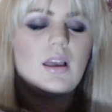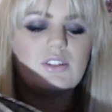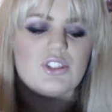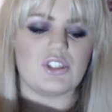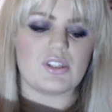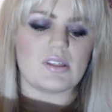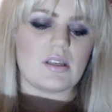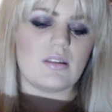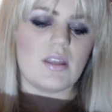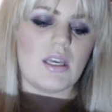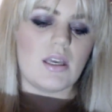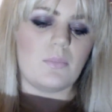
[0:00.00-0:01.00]
It's just,
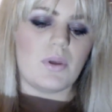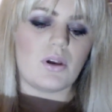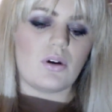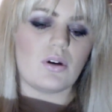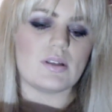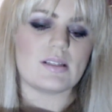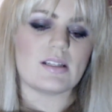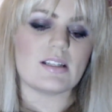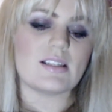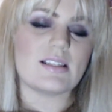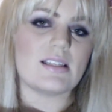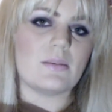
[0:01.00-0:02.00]
I think, because
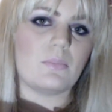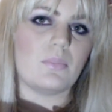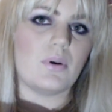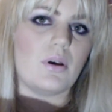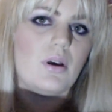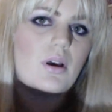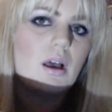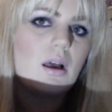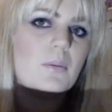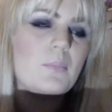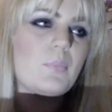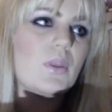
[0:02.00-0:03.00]
the zip
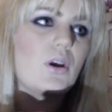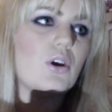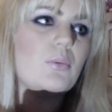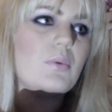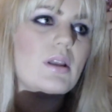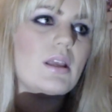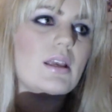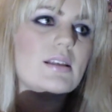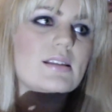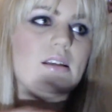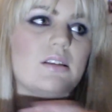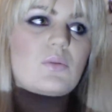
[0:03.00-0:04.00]
opening
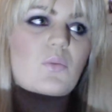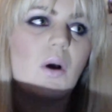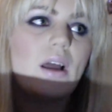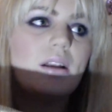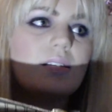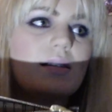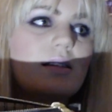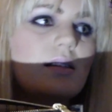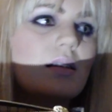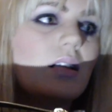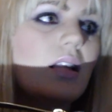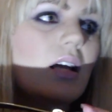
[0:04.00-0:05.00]
isn't as wide as
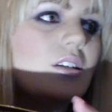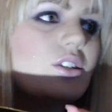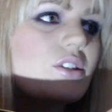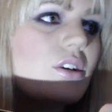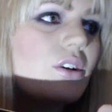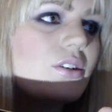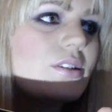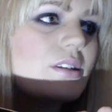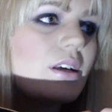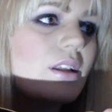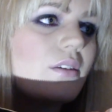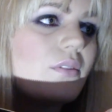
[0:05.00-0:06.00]
the clutch. So you
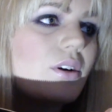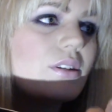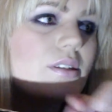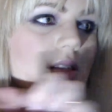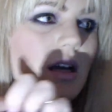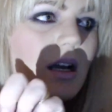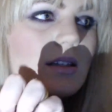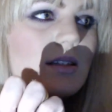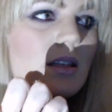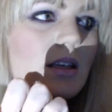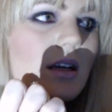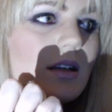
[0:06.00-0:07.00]
see how they've got the
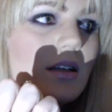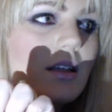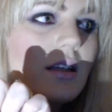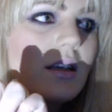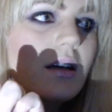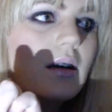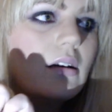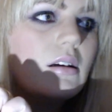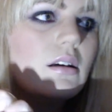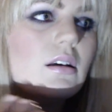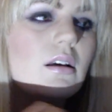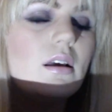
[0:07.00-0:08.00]
sides here and here.